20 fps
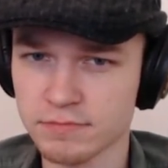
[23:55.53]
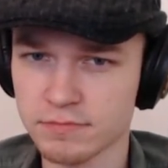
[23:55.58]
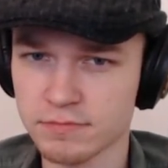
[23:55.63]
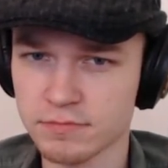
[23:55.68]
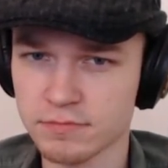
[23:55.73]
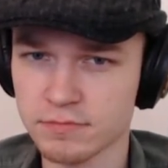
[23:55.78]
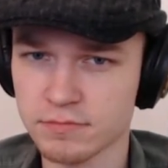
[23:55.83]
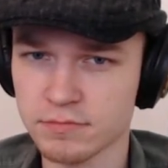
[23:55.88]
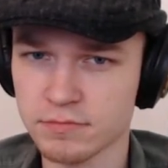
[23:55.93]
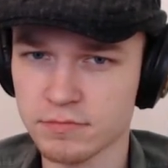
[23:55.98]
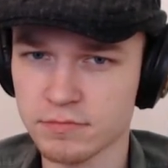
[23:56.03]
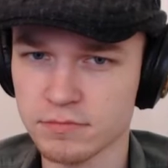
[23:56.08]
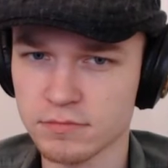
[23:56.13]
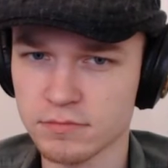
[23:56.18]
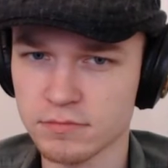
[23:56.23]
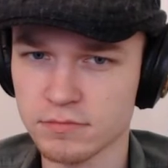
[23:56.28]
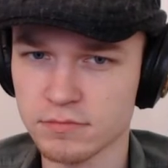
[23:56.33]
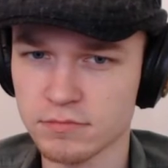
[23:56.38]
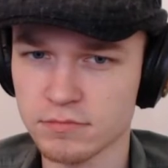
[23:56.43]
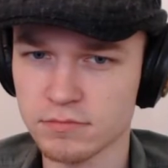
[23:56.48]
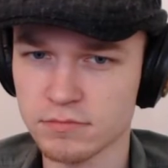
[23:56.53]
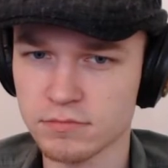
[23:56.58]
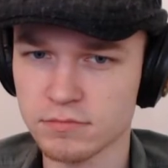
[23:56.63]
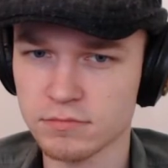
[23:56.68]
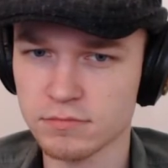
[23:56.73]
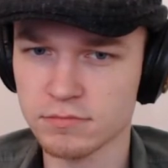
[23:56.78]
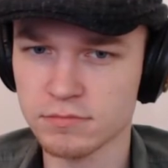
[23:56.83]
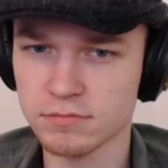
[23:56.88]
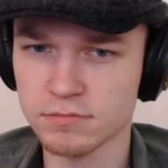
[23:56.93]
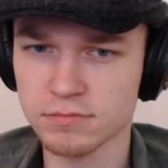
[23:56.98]

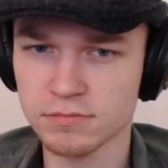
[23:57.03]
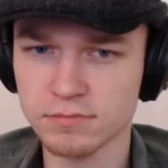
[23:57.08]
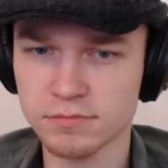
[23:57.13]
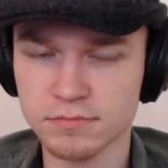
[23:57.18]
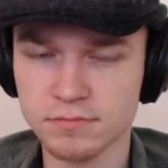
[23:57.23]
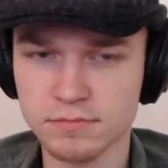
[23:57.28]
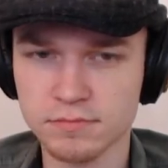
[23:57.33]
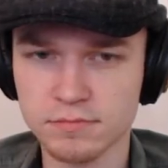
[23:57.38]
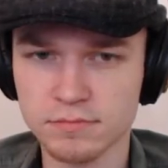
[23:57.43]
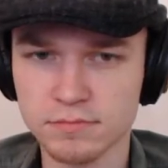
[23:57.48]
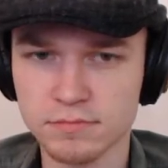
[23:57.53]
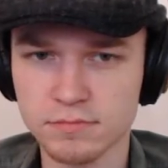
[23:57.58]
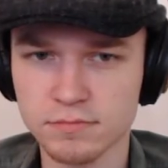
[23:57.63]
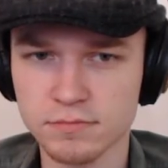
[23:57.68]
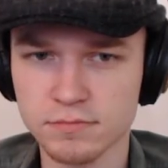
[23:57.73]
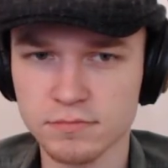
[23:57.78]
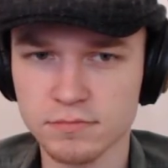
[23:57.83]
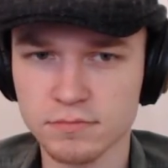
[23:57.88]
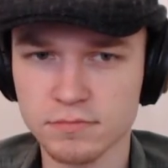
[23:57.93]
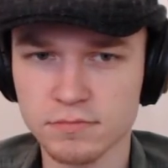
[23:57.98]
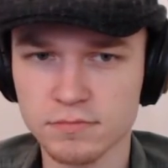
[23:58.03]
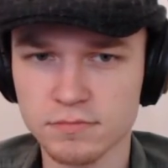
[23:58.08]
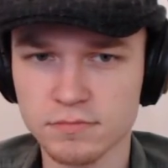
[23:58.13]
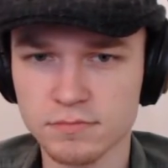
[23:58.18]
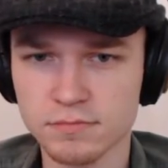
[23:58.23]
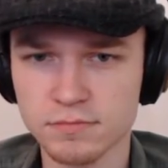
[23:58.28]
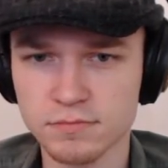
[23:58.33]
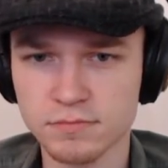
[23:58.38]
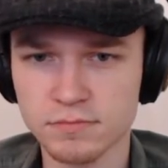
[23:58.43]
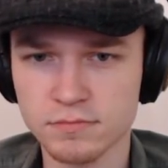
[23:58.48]

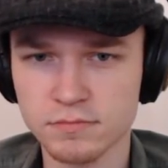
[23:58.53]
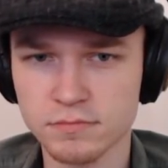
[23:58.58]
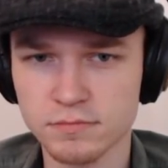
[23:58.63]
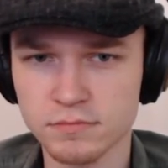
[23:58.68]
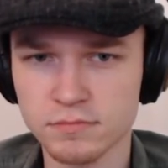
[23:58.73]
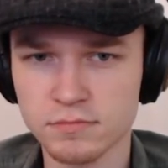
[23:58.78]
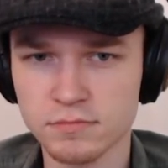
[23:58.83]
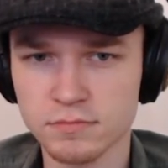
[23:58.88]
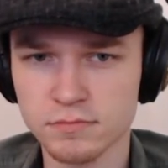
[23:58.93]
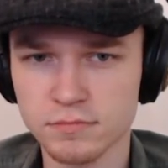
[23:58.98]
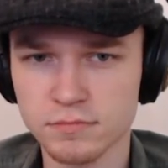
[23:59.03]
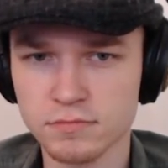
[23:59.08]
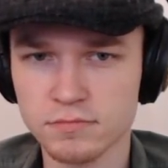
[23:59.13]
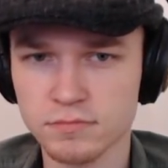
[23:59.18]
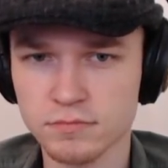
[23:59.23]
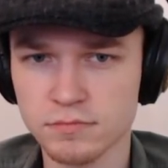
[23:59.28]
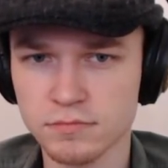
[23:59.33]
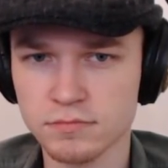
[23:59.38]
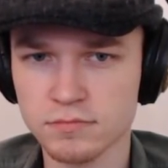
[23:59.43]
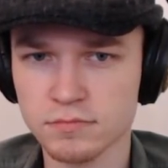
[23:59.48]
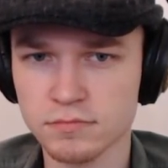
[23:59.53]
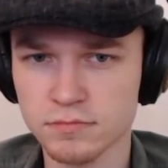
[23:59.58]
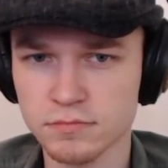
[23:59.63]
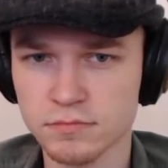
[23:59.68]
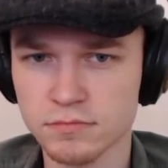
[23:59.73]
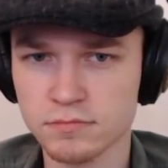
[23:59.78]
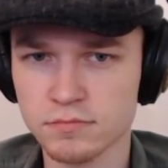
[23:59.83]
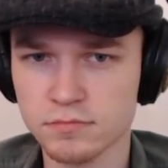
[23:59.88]
No one is speaking in this clip.